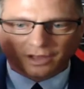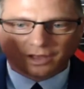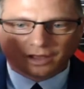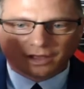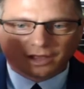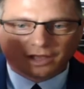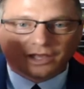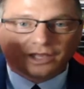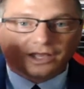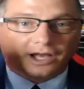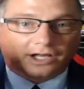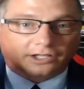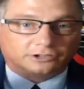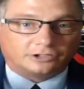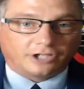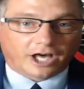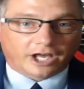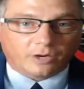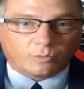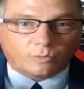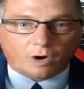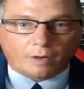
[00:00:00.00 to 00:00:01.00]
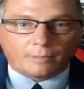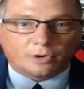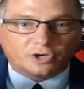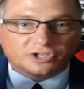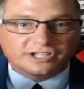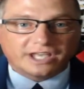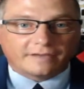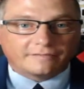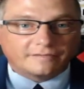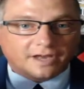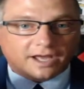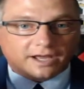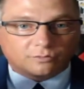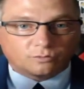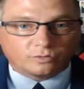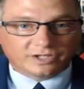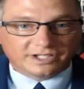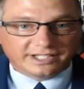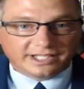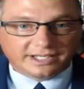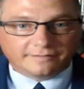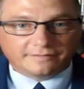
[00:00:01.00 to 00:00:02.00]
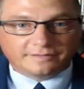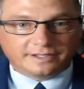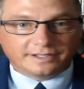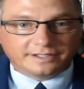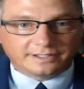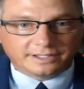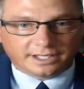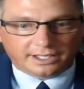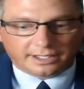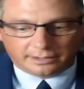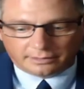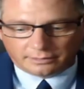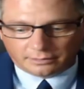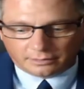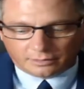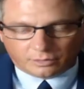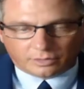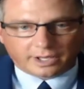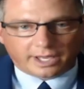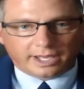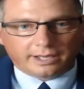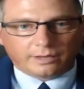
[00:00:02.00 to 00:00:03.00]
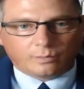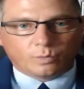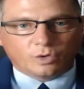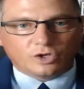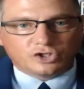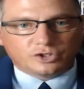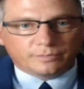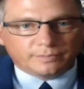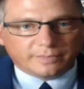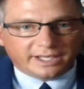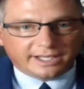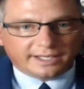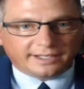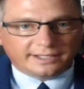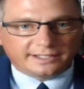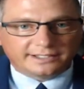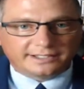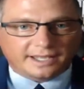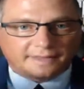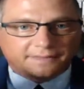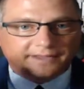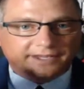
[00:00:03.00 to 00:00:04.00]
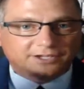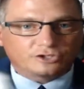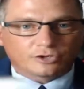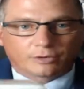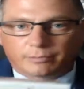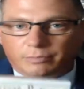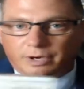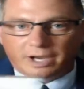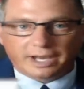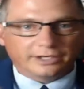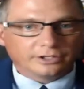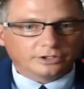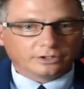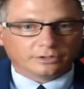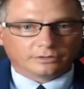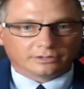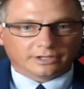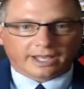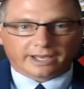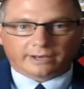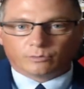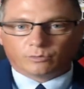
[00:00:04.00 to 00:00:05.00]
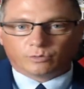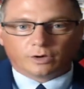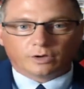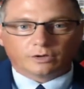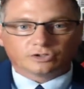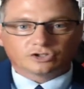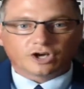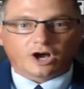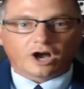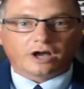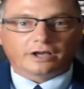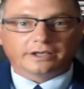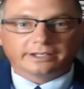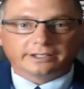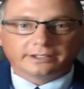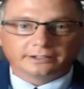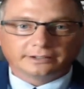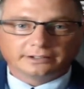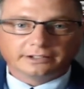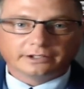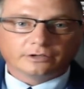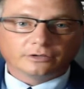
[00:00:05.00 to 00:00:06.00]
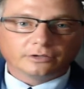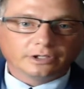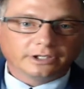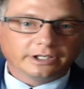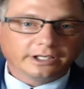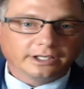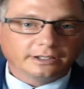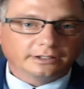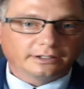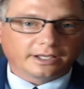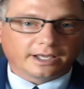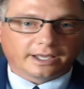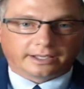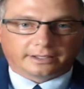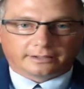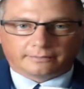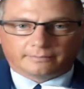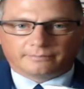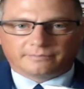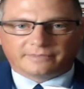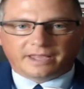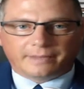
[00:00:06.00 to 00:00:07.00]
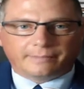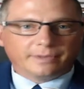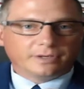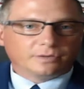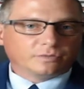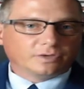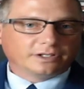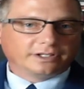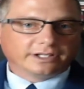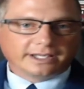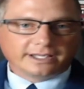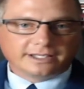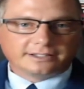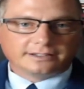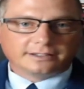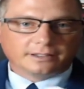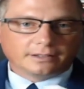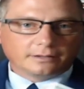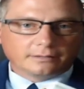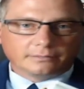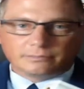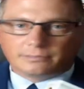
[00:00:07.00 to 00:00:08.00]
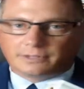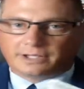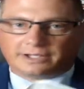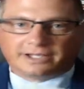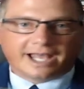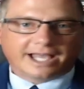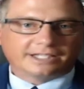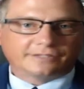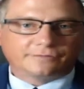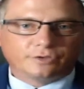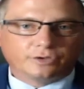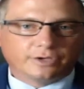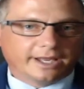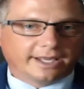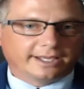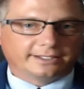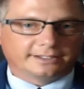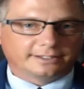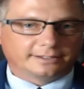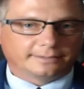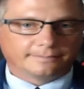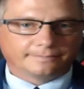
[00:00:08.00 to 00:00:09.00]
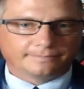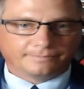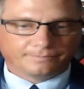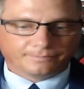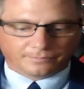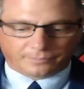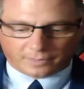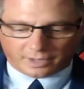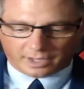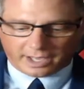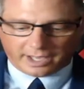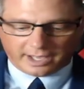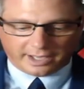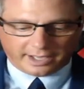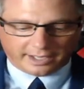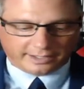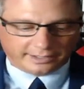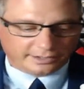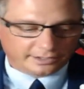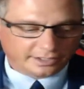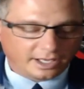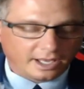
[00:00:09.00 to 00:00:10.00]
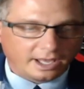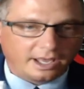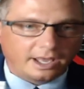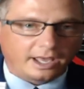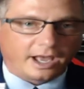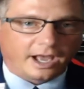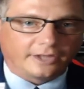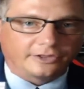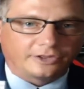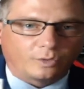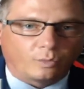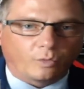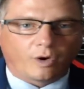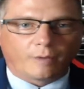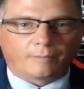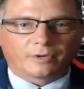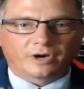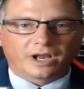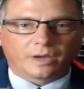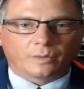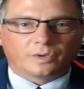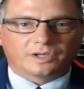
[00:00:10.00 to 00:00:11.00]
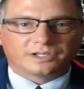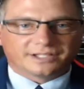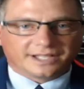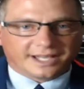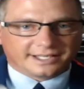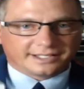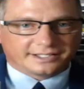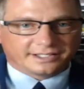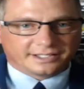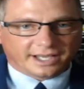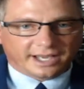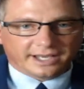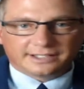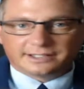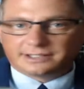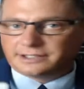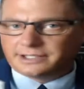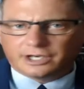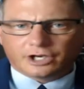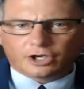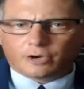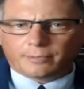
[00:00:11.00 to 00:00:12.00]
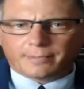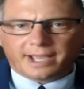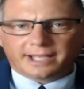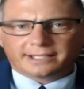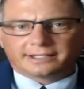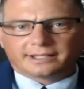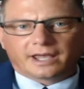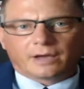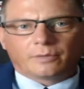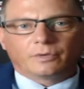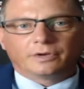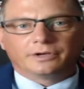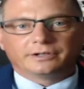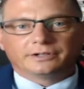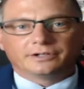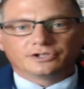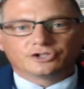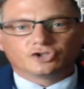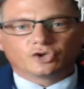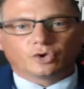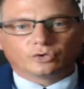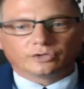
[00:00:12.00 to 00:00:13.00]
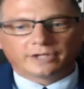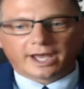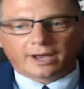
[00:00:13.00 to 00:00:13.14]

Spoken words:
A lot of Walmarts have not received these in, okay? Which means that these are brand new. Like, we're talking literally like they've been released the last few days. And at the Walmart I was last night, didn't go back to that one, sold out.